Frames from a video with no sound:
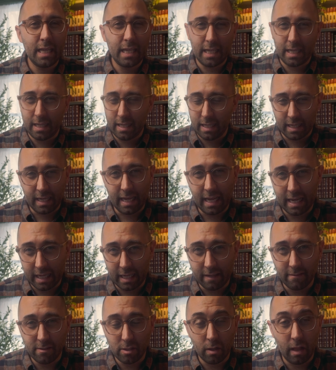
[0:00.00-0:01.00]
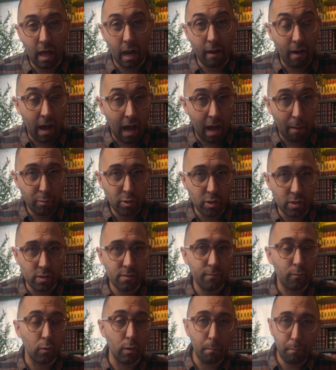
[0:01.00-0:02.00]
And again, it gives you a lot of
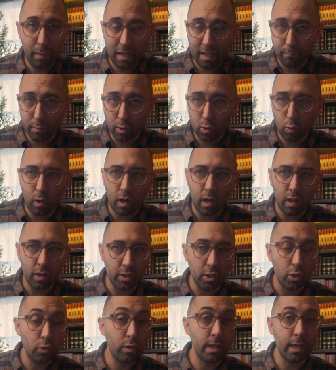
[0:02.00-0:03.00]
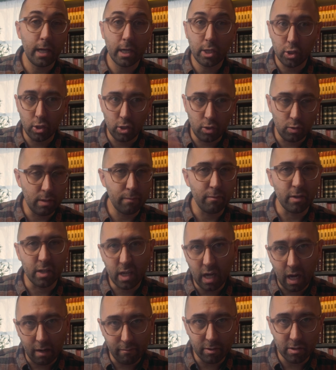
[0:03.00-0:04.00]
options for paper quality. You can actually do different
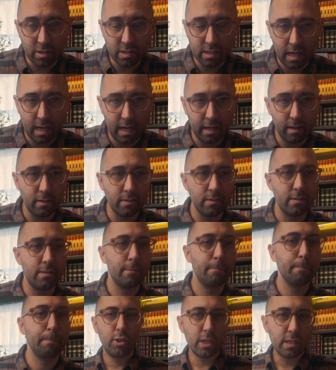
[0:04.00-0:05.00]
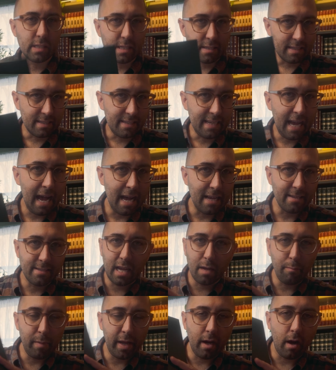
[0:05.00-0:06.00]
cover styles. Just as a test,
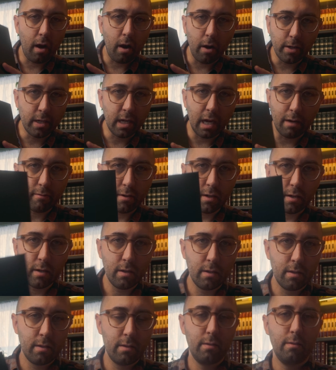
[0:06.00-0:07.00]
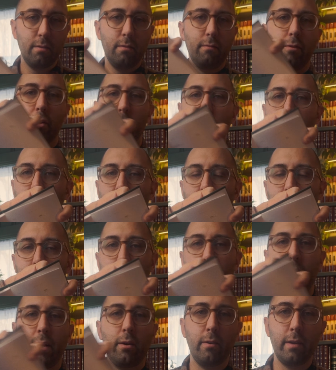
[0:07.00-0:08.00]
I made a hardcover version of
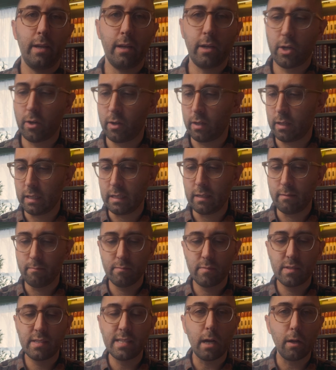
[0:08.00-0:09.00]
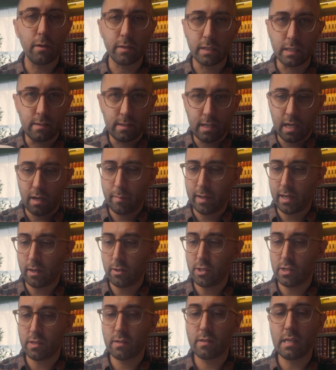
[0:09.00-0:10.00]
it. I don't currently sell these yet, but I
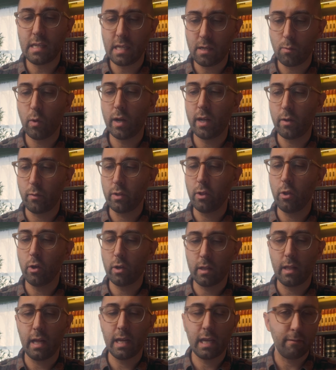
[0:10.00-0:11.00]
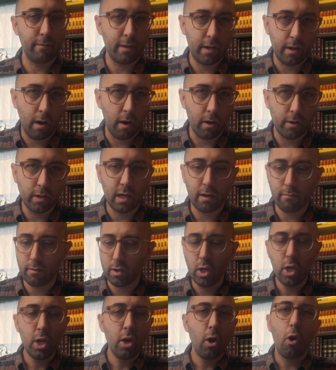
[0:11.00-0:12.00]
was just seeing what it would look like if it had a
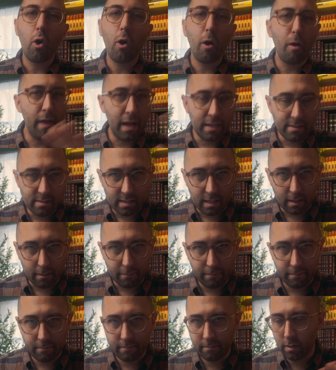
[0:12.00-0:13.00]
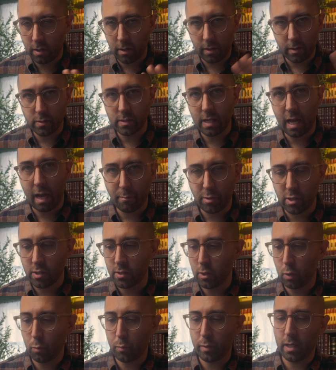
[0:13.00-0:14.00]
hardcover. All that stuff, all those
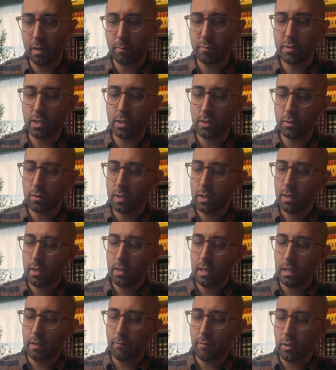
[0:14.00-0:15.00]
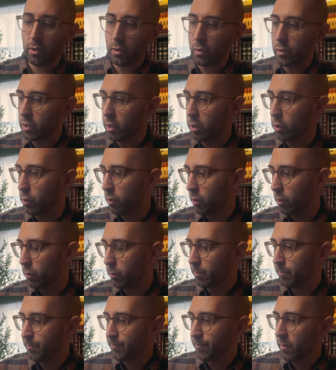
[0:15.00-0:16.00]
options open up to you if you use
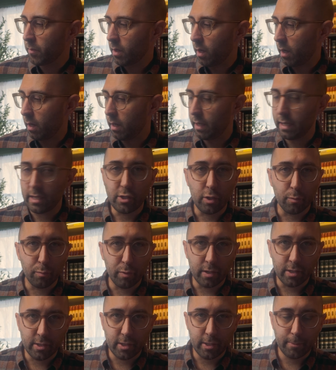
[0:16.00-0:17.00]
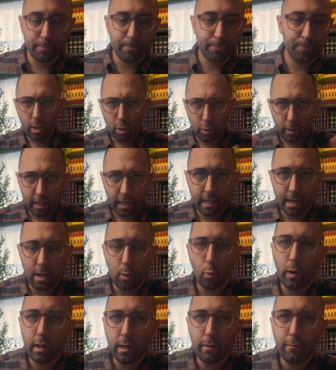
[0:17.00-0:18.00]
Lulu as your printer. Okay, now
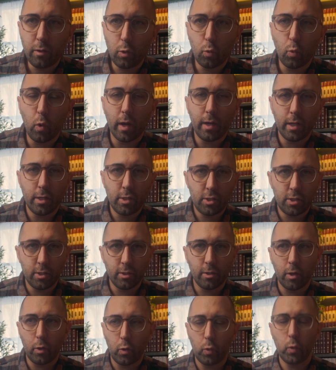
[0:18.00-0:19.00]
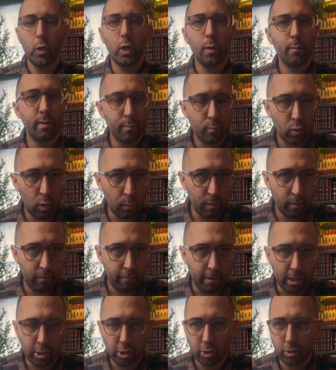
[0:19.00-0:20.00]
what if you wanted to go a little bit more
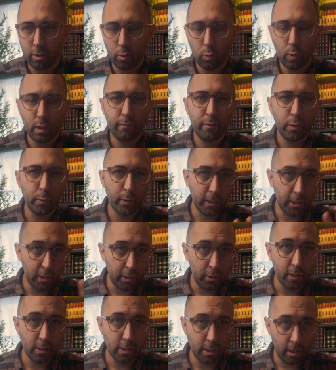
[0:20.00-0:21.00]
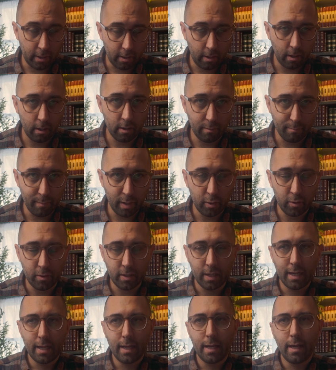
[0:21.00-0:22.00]
professional? What if you wanted to do this on hard mode?